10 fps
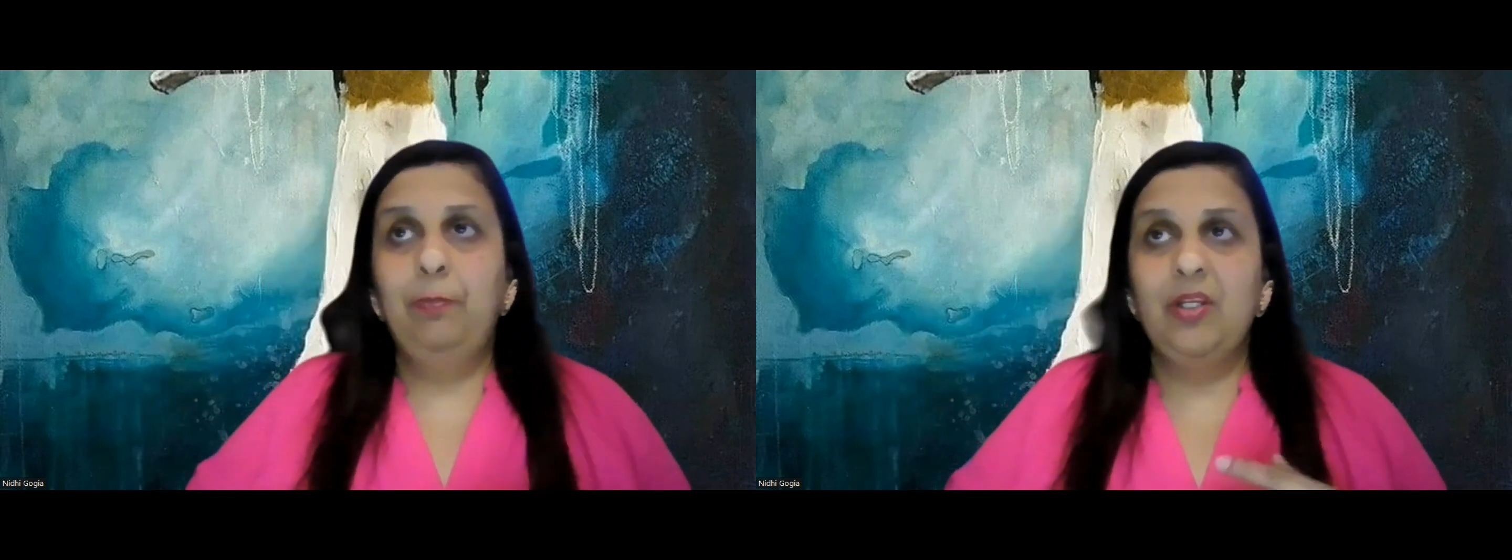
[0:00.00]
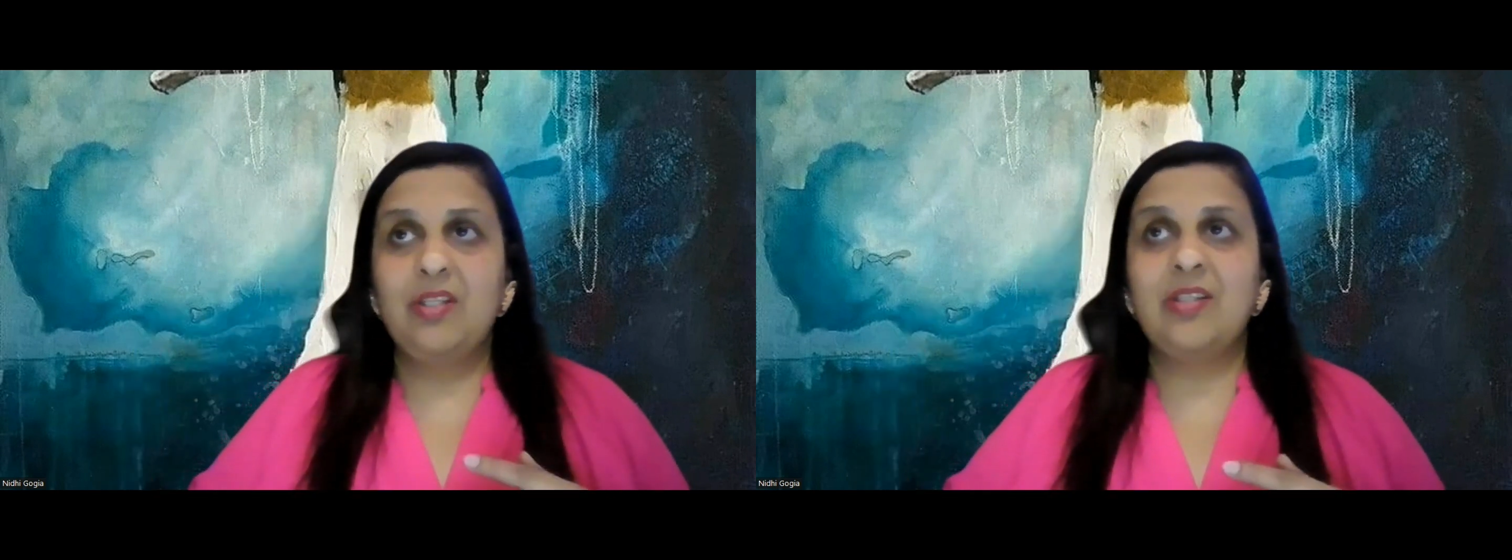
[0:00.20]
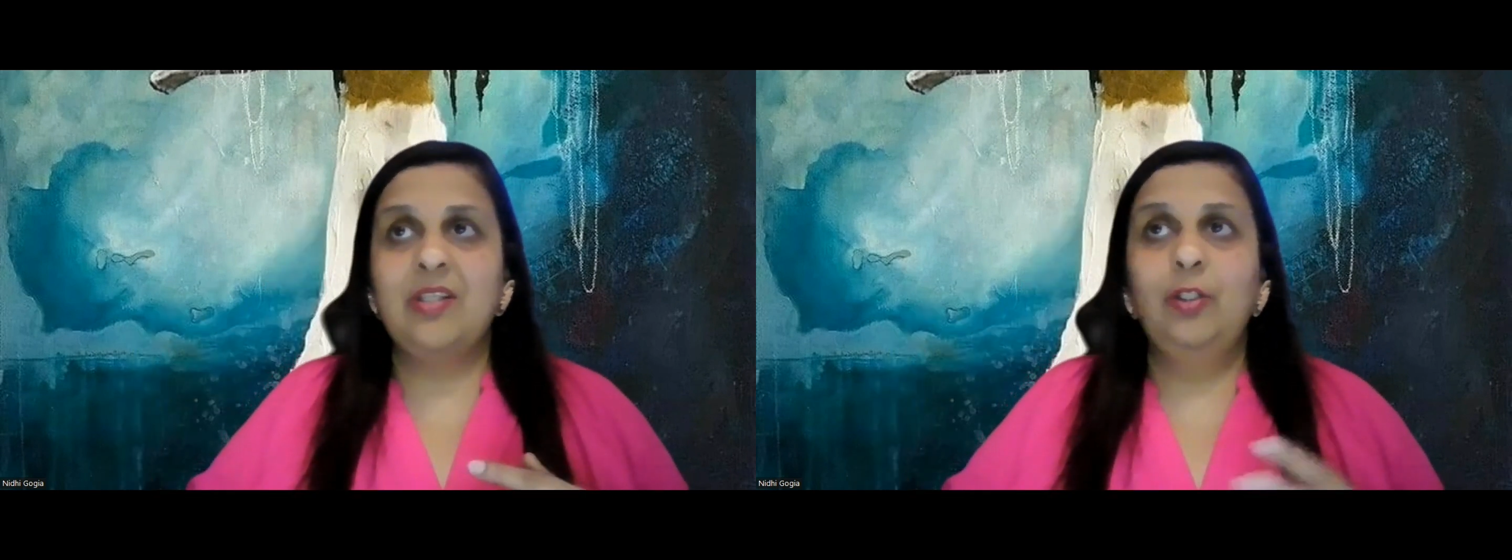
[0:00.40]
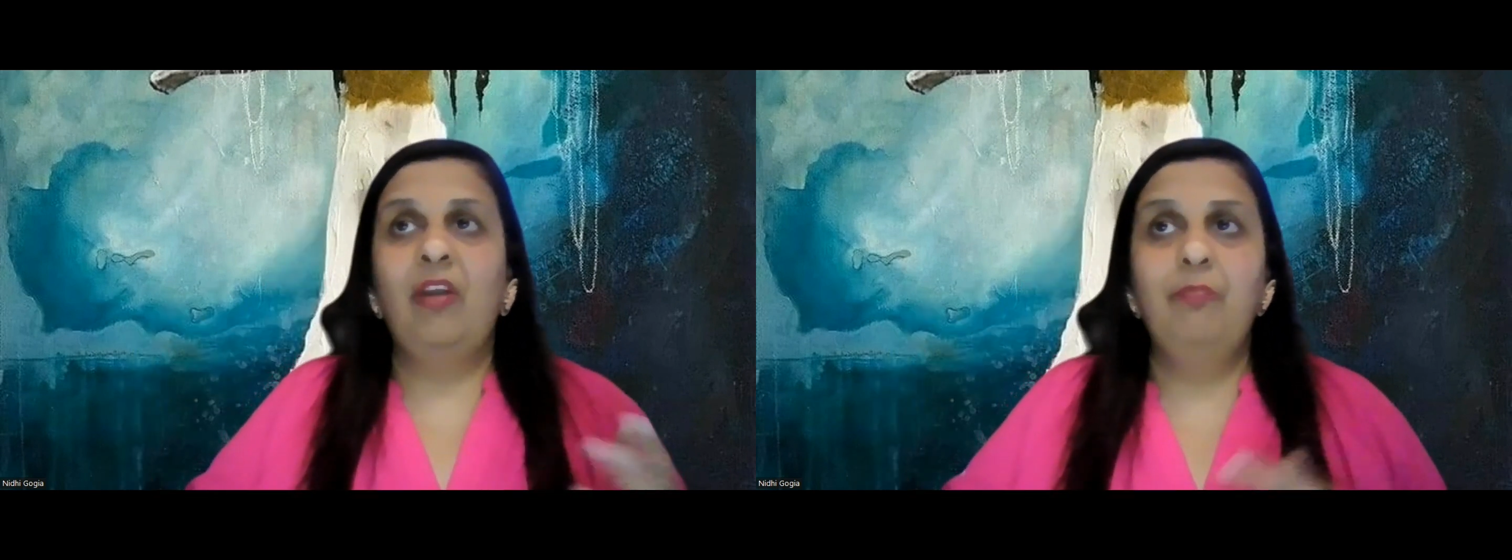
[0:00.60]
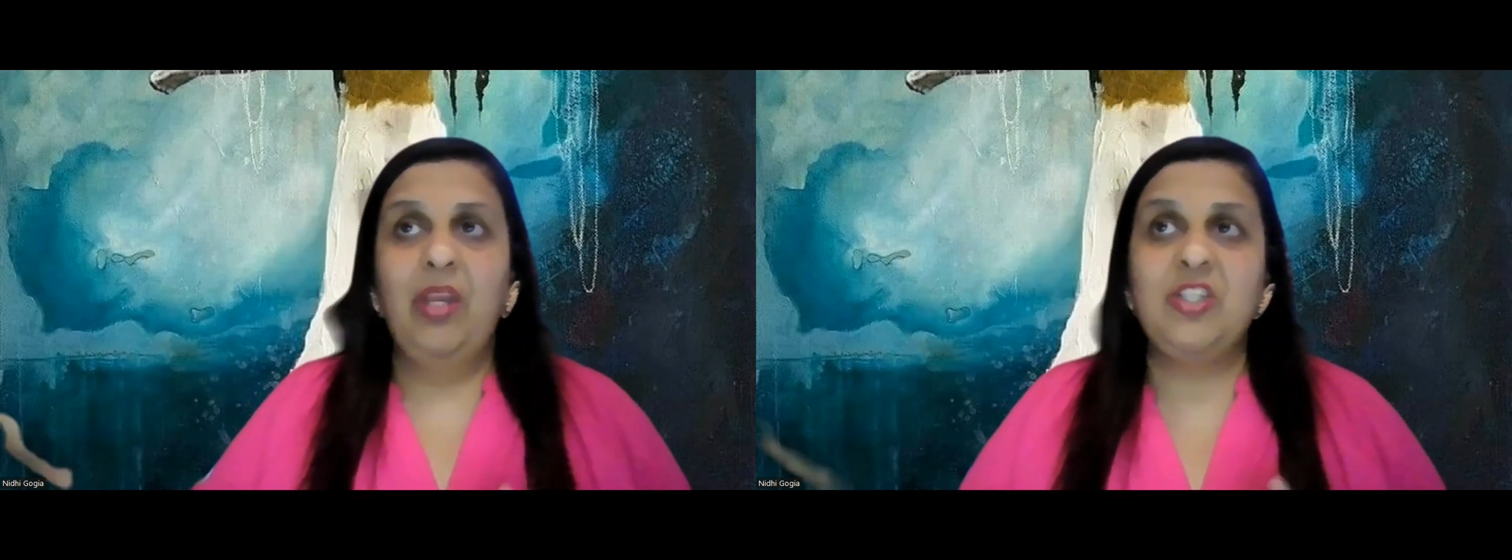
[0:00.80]
person you
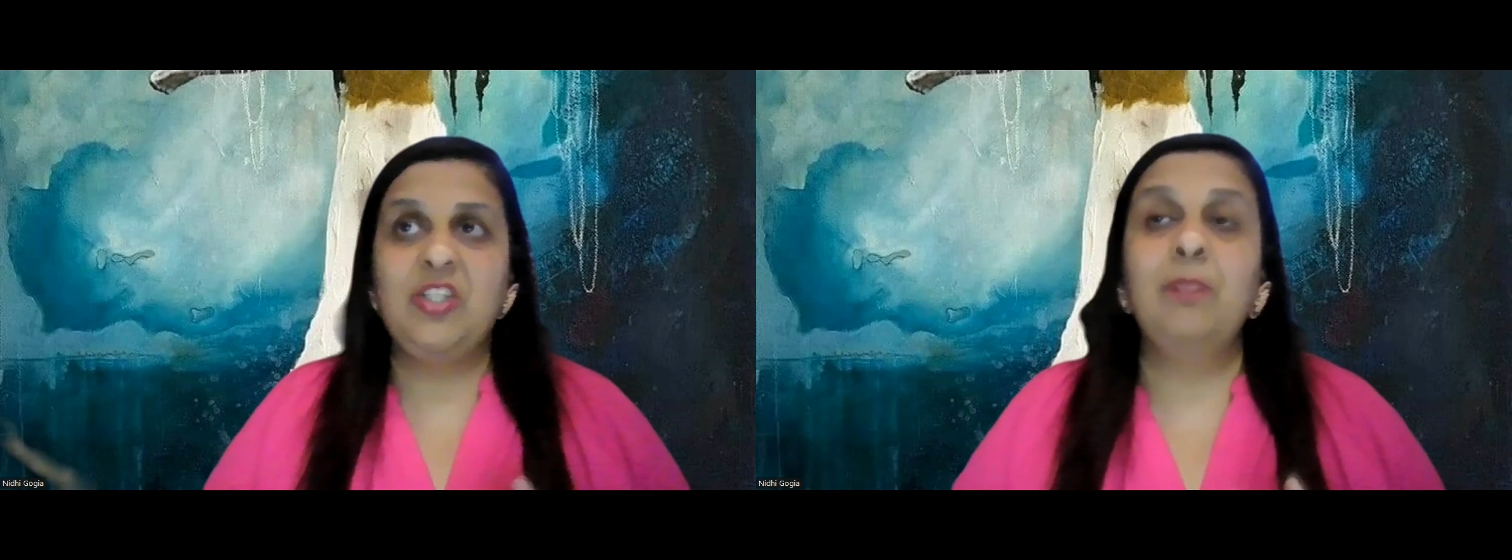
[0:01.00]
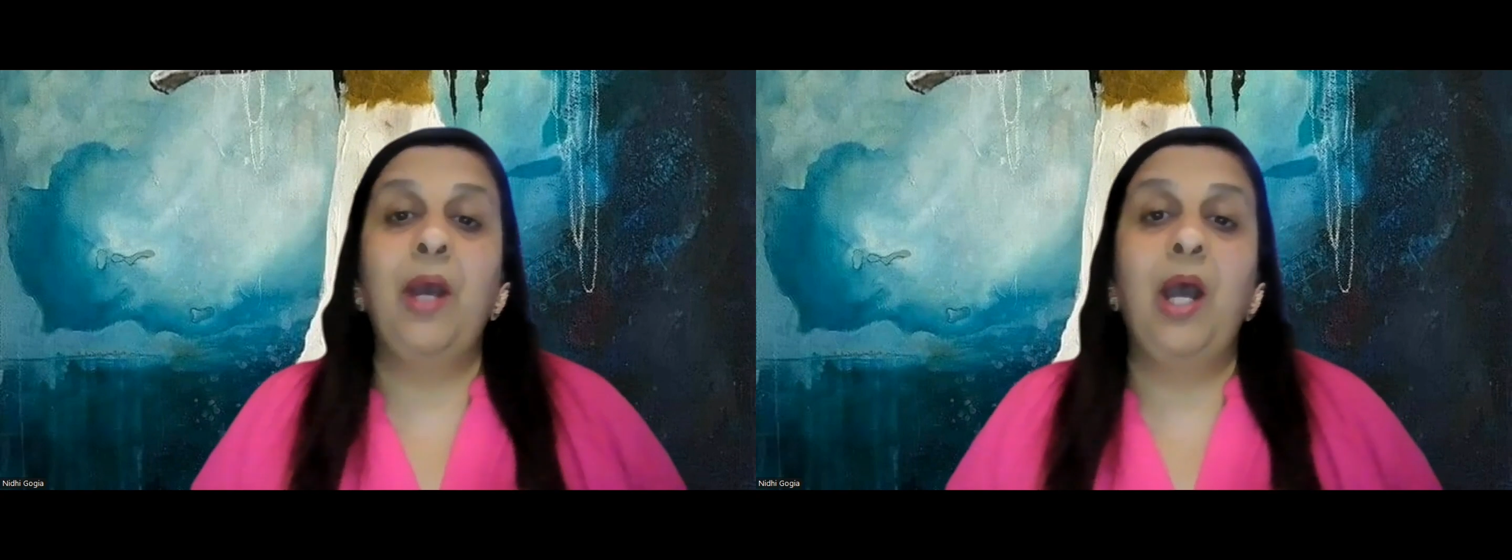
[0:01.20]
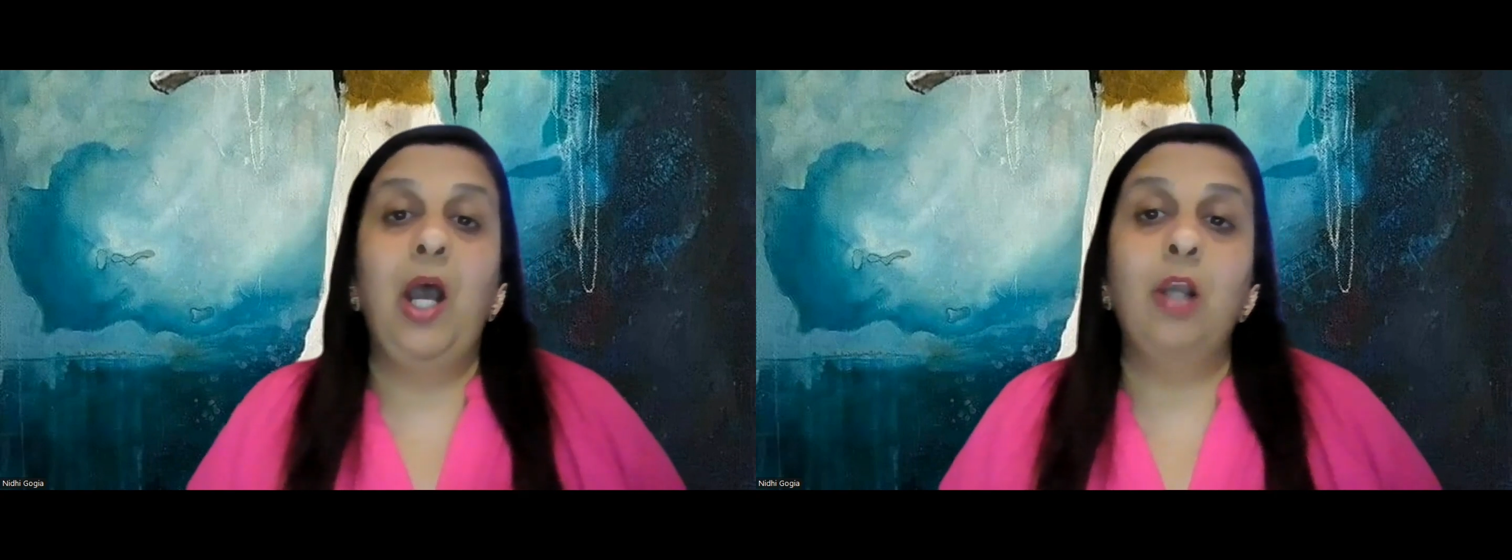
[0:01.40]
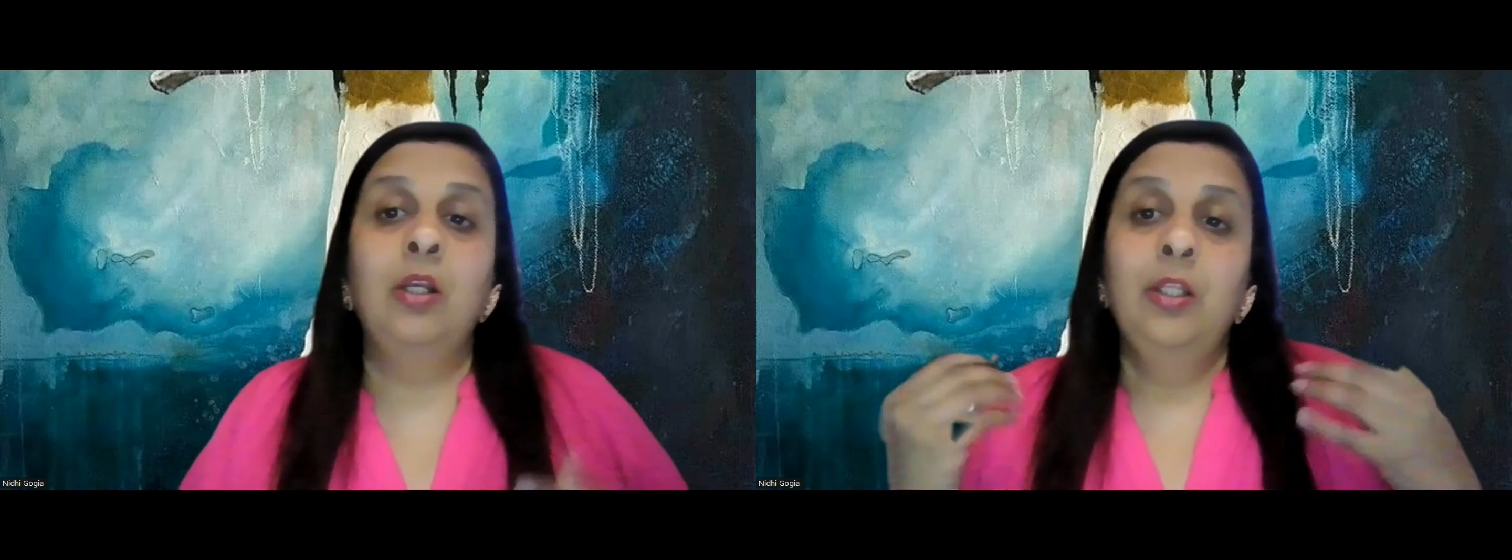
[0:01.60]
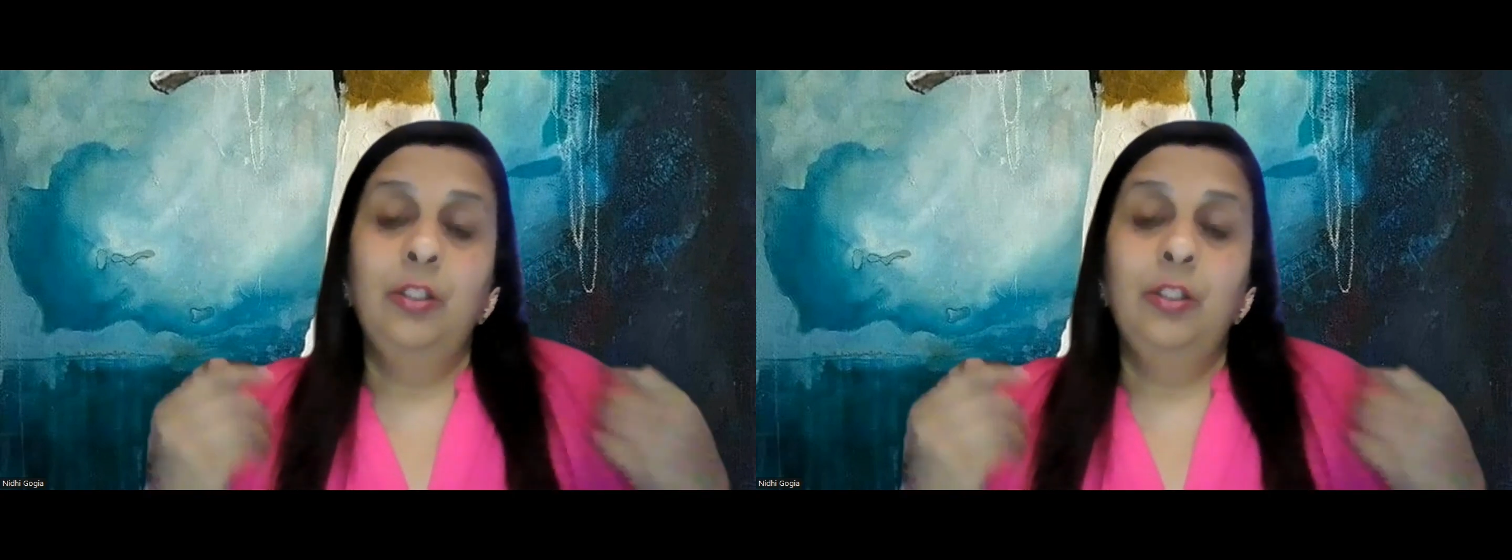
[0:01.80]
have met in park.